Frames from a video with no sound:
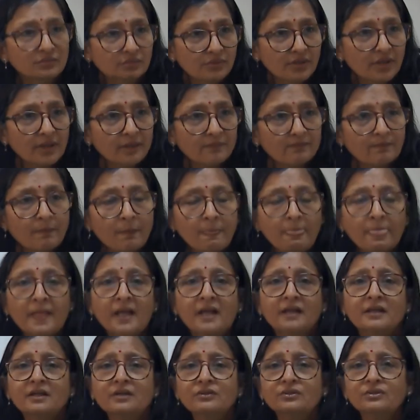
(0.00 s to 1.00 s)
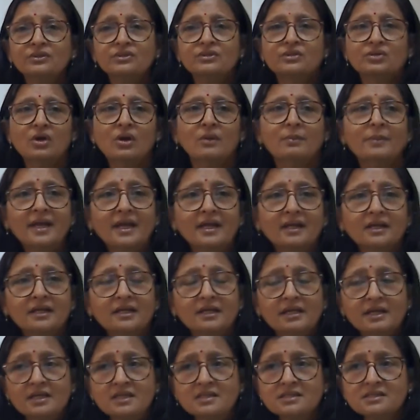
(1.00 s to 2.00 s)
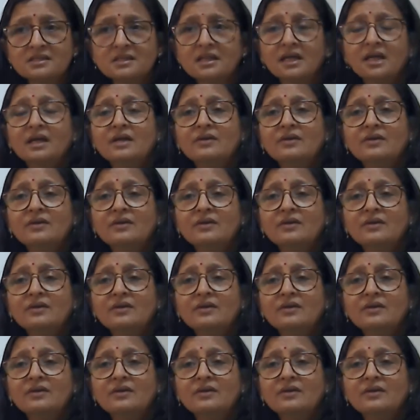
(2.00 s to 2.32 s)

Okay, the drawback is